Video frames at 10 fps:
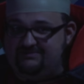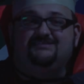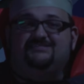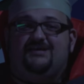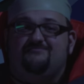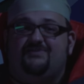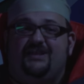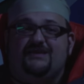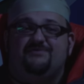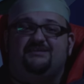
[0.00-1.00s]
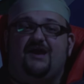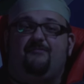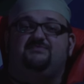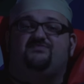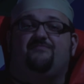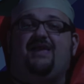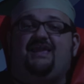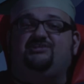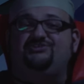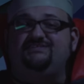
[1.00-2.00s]
Some claim it comes from
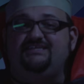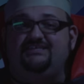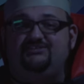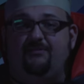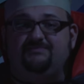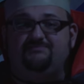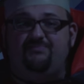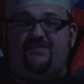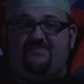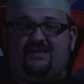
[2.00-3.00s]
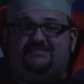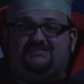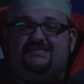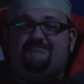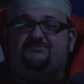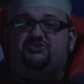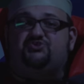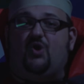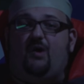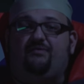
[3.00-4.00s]
ancient Egypt, but they seem to
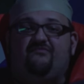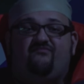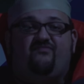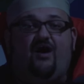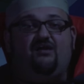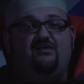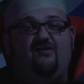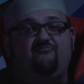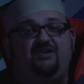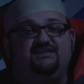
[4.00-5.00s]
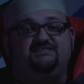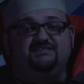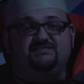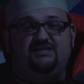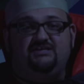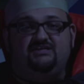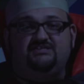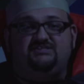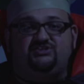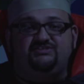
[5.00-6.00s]
show up in far-off places,
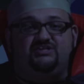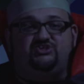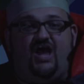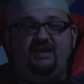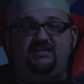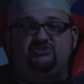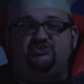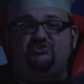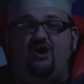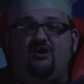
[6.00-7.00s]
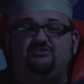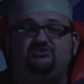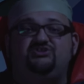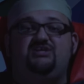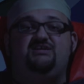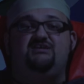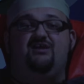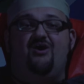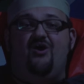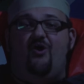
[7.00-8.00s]
such as the Chinese Changshi,
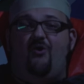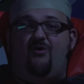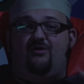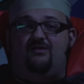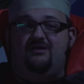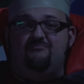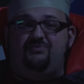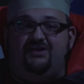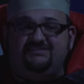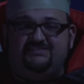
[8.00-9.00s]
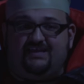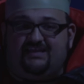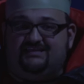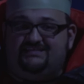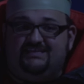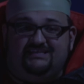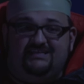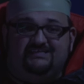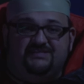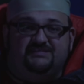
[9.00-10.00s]
or blood-sucking
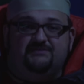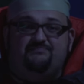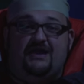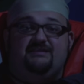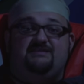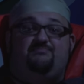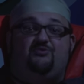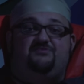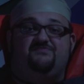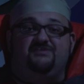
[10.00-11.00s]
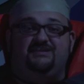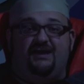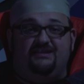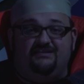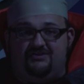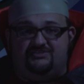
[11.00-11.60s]
deities in the Tibetan Book of the Dead.